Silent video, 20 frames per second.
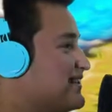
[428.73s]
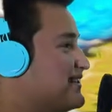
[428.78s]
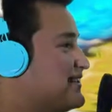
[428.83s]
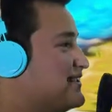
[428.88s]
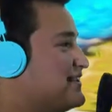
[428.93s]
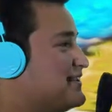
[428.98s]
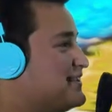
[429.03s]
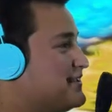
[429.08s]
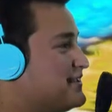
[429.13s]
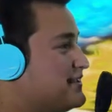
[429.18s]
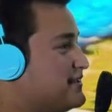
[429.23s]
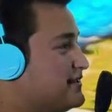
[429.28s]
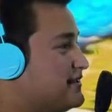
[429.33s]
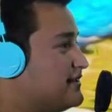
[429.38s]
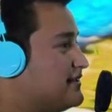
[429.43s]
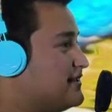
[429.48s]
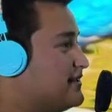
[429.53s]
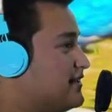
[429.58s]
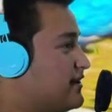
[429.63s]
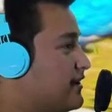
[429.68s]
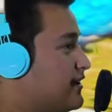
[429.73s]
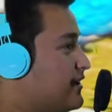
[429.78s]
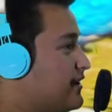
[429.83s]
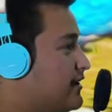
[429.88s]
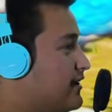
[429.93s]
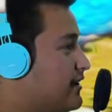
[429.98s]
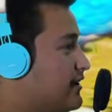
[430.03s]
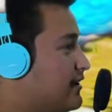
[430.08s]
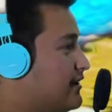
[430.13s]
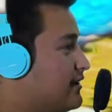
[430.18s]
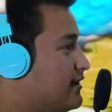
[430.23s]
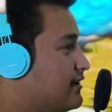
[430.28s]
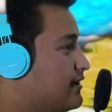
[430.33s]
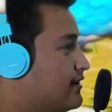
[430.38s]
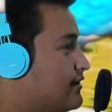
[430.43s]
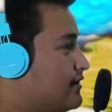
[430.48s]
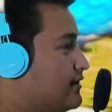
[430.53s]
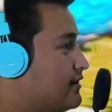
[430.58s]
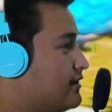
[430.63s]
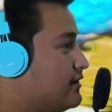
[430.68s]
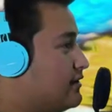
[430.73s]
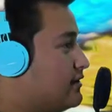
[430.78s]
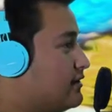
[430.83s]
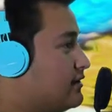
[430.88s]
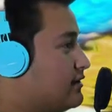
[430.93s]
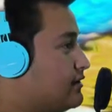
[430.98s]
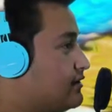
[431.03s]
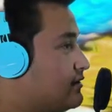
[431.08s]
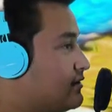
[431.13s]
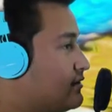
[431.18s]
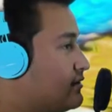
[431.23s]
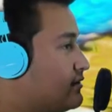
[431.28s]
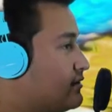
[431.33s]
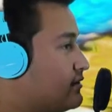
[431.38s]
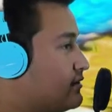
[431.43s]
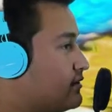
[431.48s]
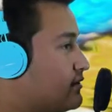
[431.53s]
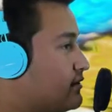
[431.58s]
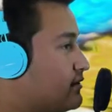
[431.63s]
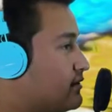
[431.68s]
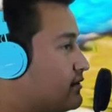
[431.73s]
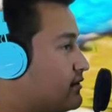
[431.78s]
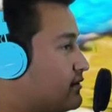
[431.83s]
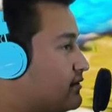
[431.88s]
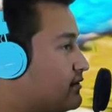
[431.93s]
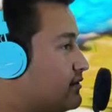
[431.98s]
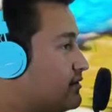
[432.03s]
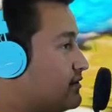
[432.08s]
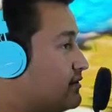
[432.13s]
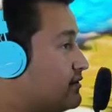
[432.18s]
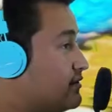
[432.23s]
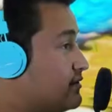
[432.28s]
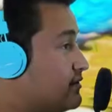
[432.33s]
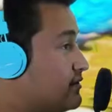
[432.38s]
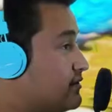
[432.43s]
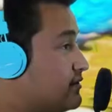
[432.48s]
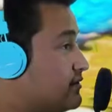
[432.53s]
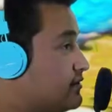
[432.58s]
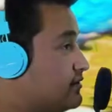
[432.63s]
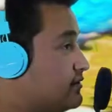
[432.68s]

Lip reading: This person isn't speaking.